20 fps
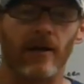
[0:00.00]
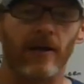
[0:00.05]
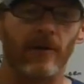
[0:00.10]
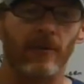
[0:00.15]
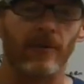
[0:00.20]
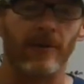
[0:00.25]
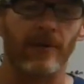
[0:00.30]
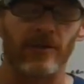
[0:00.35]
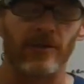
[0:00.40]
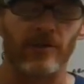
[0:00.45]

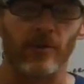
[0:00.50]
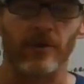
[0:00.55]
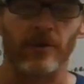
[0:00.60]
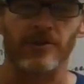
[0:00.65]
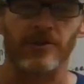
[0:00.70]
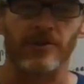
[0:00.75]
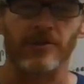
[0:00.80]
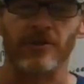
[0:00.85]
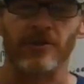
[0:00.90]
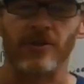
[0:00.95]

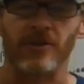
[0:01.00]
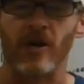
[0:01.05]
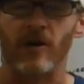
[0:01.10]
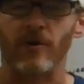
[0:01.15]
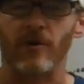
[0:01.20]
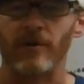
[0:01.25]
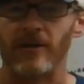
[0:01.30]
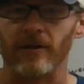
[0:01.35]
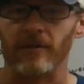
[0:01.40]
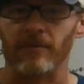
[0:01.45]
resources that go
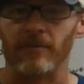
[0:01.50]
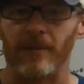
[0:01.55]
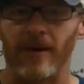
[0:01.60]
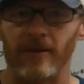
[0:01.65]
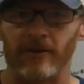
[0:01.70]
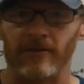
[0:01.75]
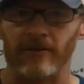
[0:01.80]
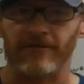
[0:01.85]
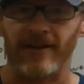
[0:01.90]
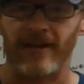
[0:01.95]
into
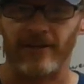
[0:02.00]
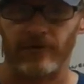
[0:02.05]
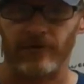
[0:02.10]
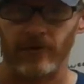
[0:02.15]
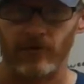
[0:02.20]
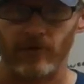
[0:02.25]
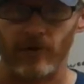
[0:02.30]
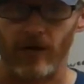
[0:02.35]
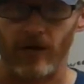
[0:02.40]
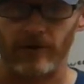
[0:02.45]
manufacturing
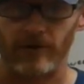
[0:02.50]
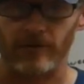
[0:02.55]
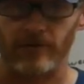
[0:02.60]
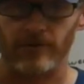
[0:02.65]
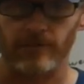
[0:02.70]
trucks.